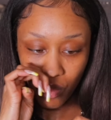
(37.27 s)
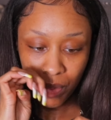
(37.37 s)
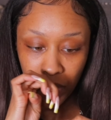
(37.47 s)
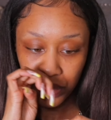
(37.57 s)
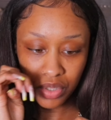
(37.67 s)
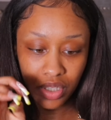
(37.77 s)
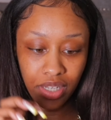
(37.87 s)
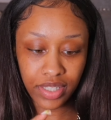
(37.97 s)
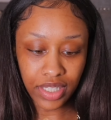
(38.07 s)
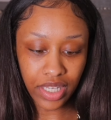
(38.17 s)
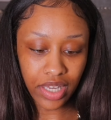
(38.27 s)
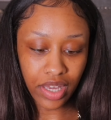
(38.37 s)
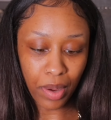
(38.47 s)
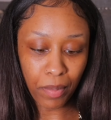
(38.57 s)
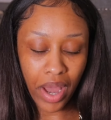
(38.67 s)
with my
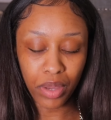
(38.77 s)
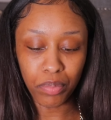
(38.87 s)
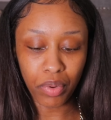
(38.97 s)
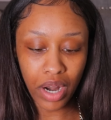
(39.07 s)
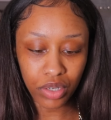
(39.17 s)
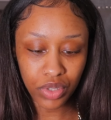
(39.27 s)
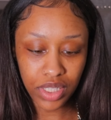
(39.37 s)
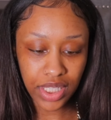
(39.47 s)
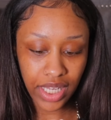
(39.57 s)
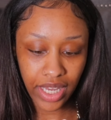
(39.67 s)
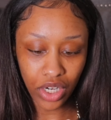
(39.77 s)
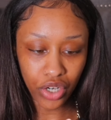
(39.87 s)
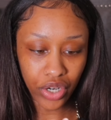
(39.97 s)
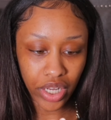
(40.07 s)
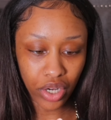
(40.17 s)
Precisely My Brow
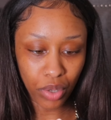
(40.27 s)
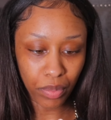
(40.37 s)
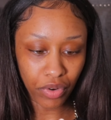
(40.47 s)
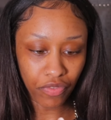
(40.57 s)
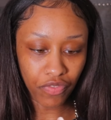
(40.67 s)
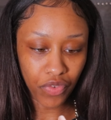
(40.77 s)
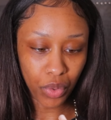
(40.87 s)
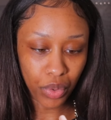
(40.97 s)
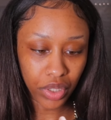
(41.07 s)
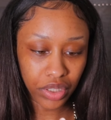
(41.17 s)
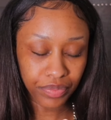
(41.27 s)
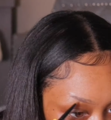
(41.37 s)
Detailer in number 4.